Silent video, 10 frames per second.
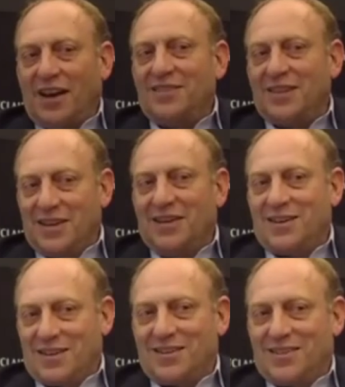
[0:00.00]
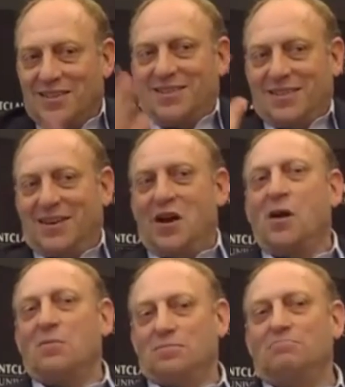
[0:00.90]
I think in
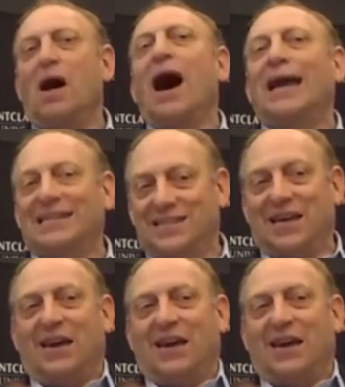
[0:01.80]
our minds they